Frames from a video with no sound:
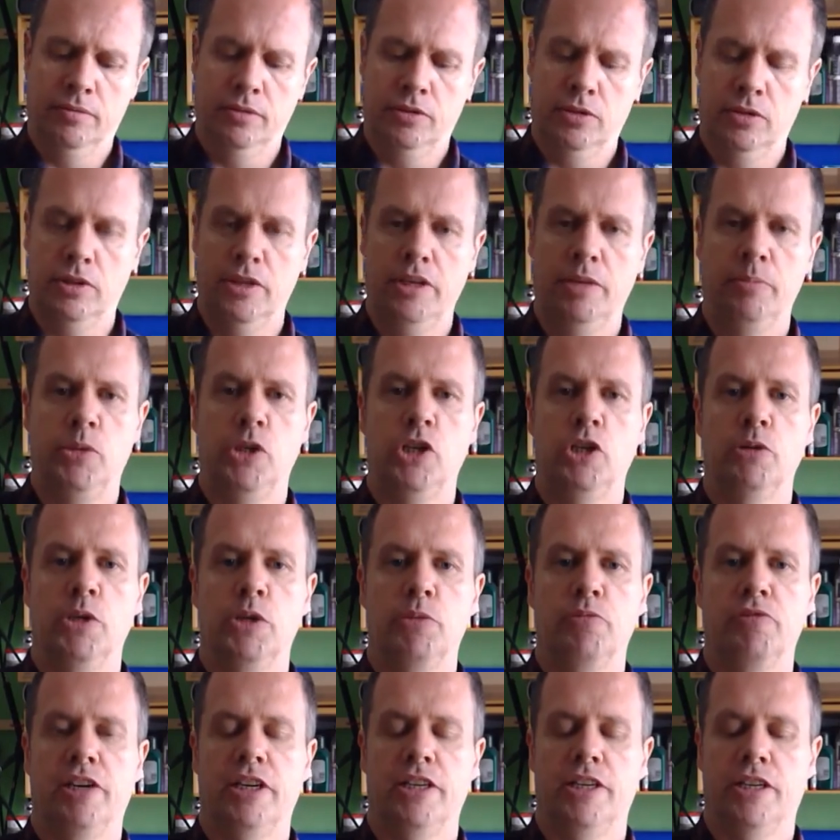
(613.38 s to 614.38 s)
You don't need too
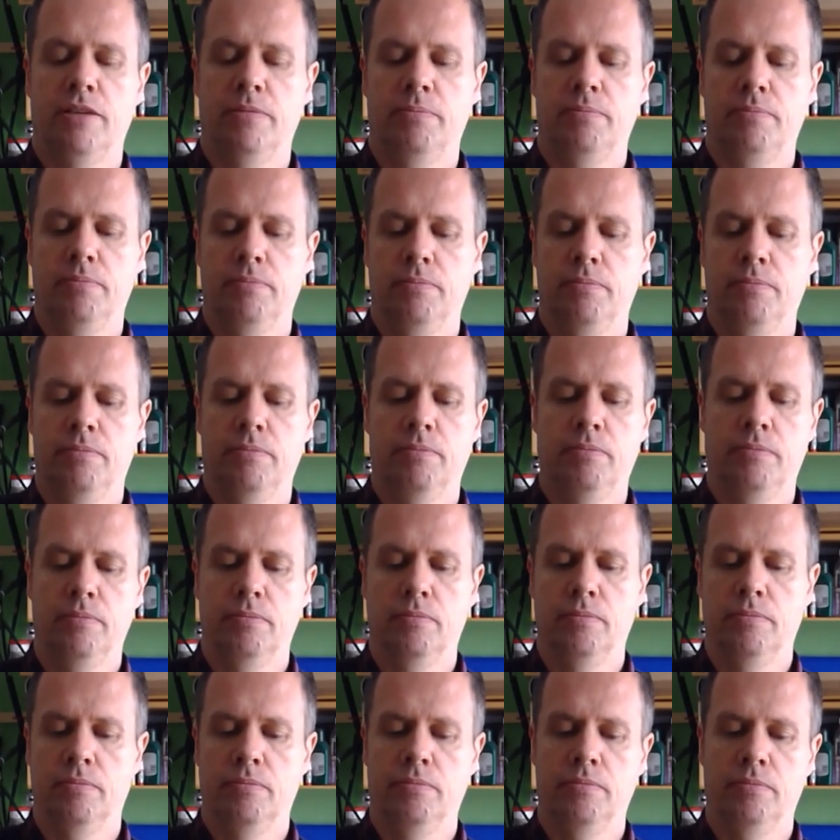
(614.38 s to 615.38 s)
much pressure.
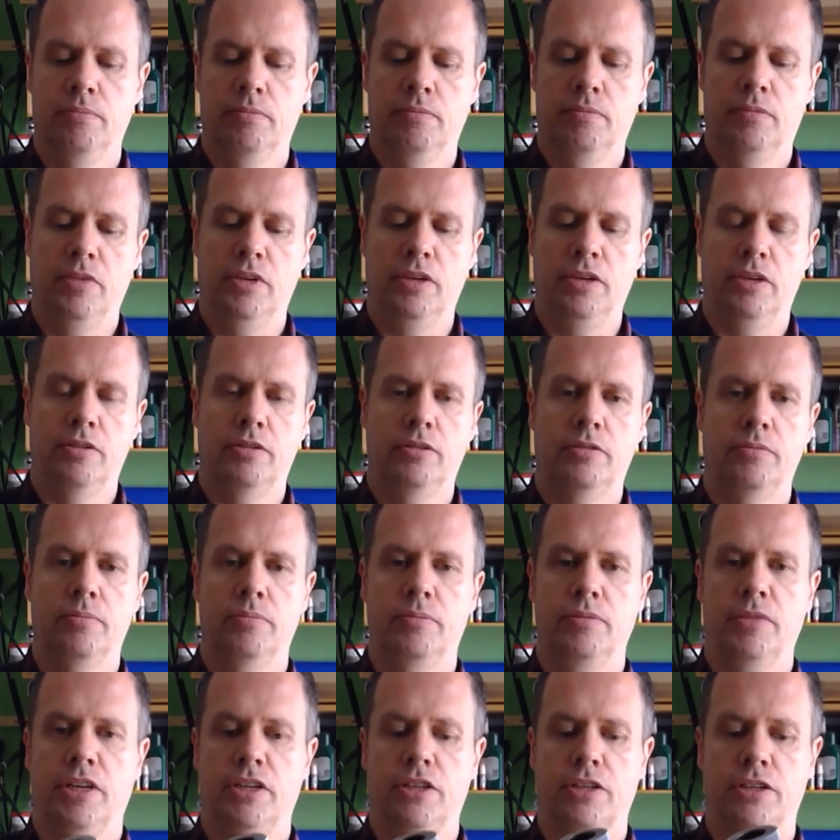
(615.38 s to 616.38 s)
There you go,
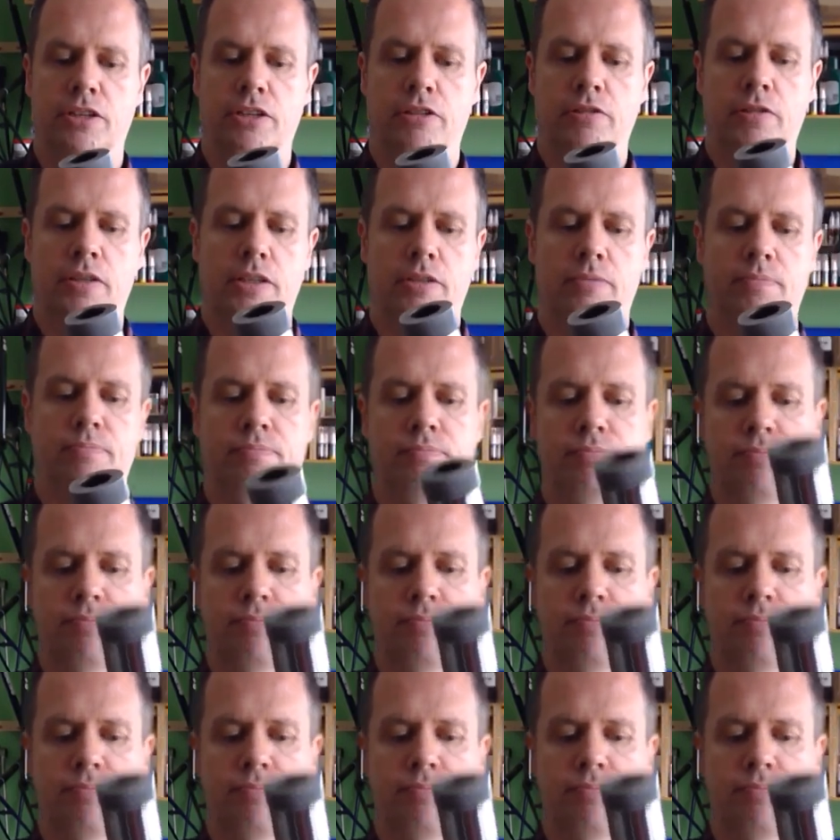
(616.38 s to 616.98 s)
that should do it.